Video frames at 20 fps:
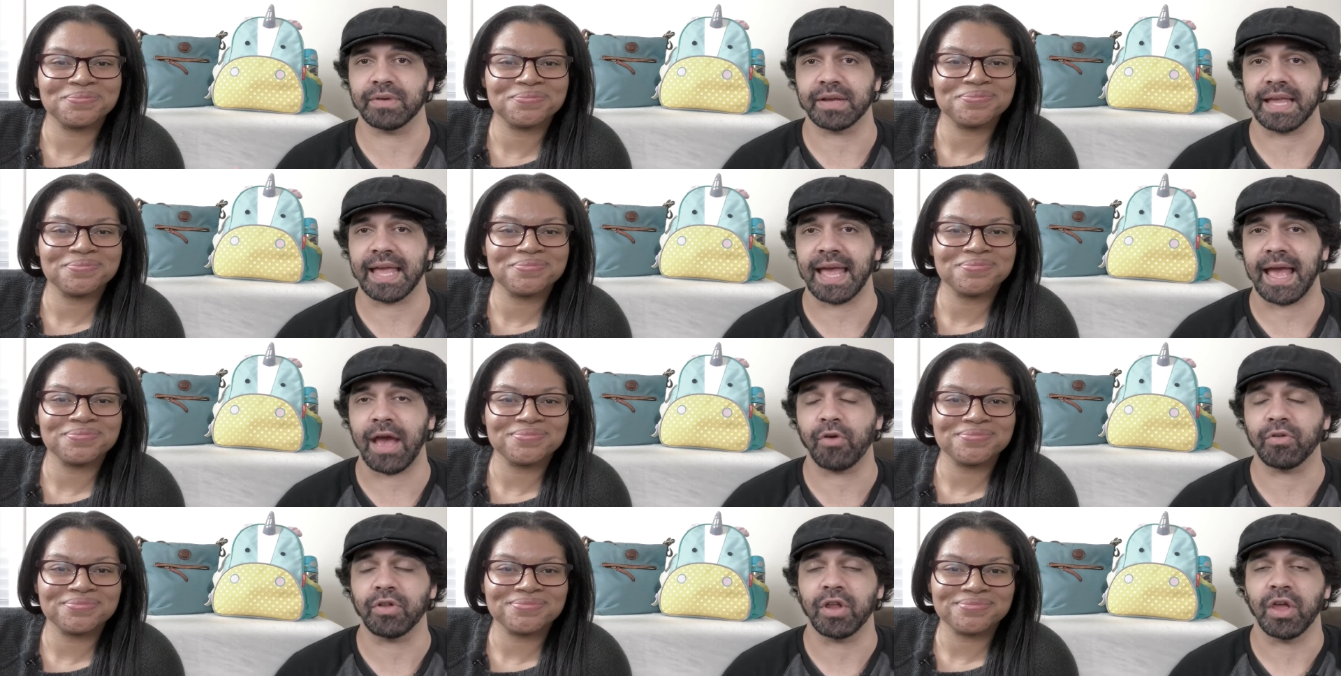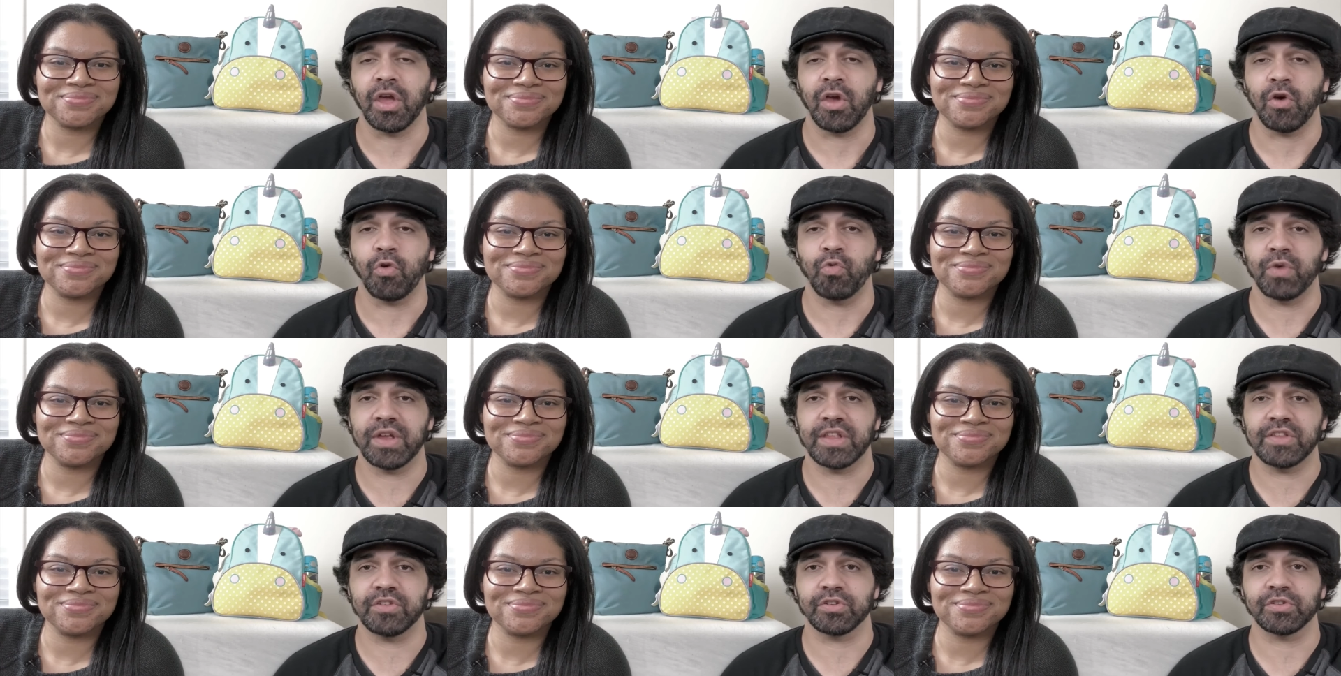Speaker 1: account
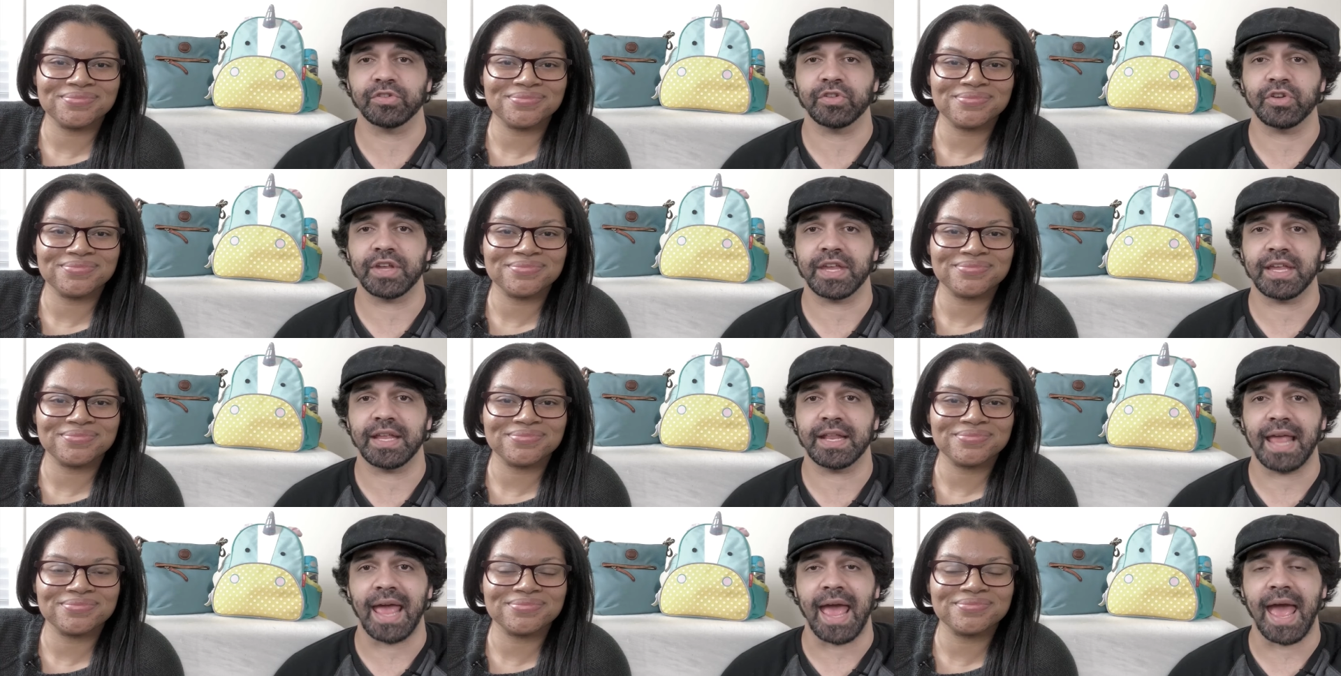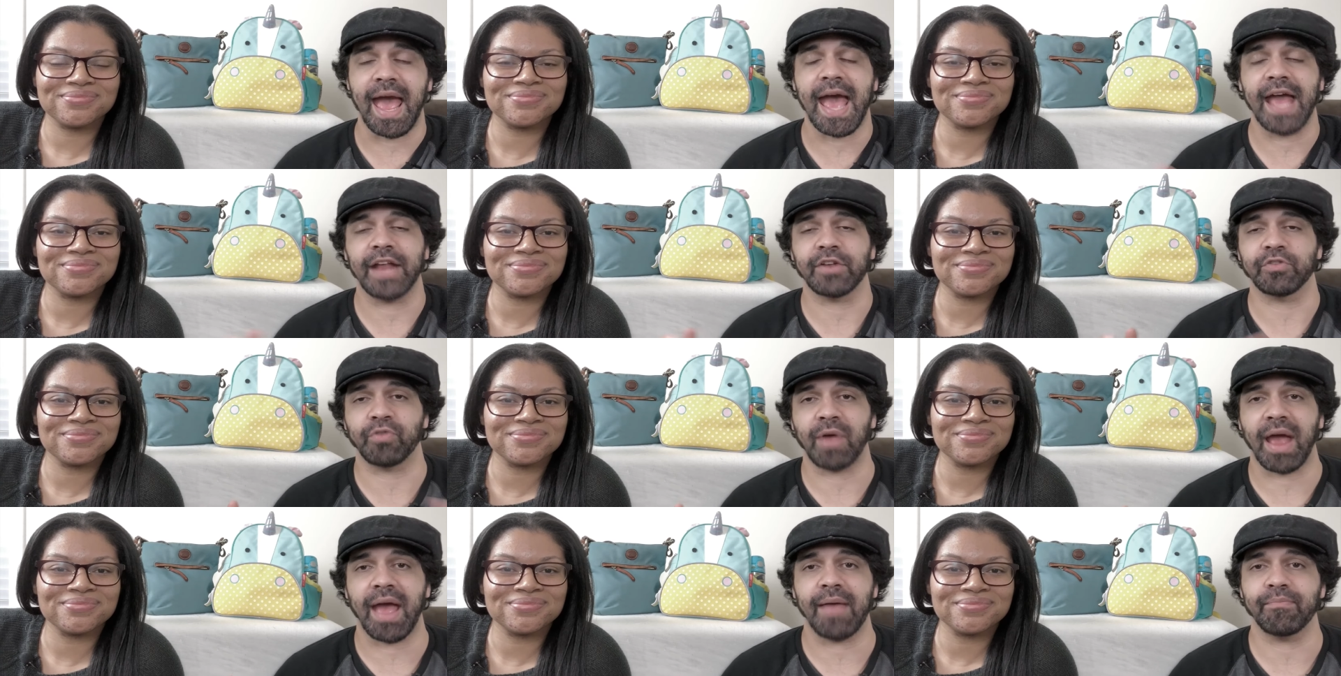when you're looking at
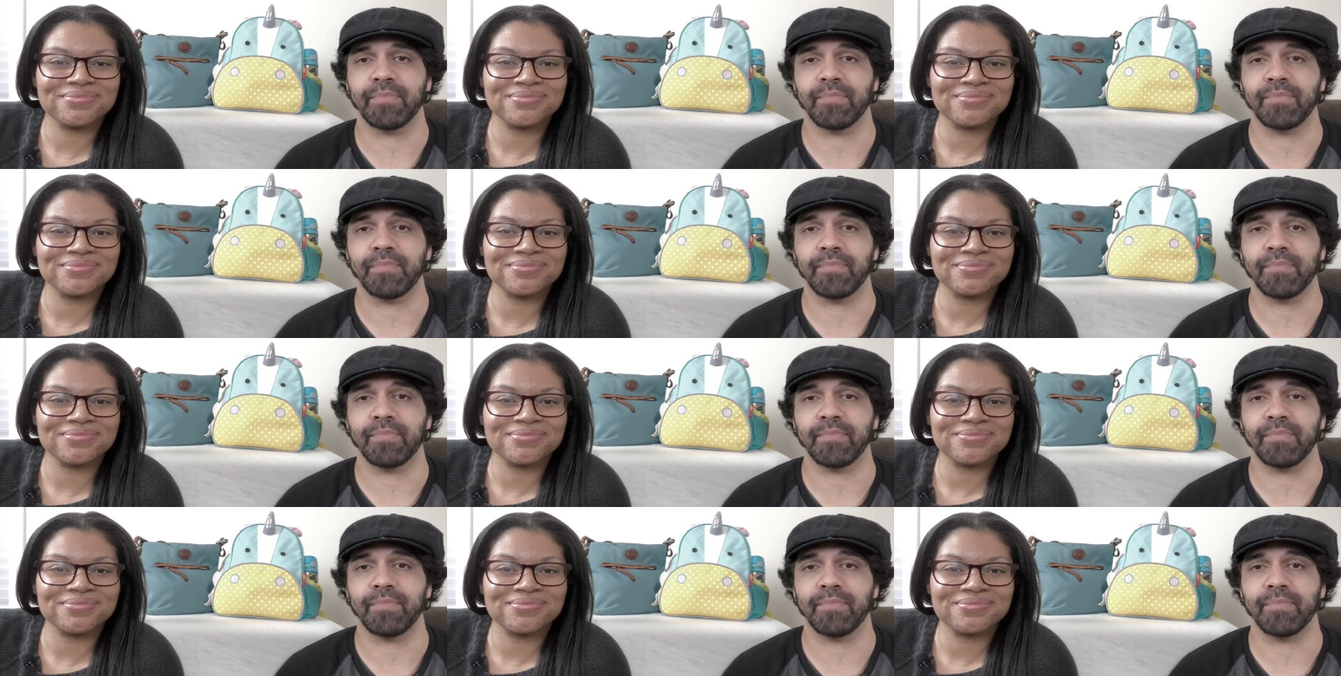grab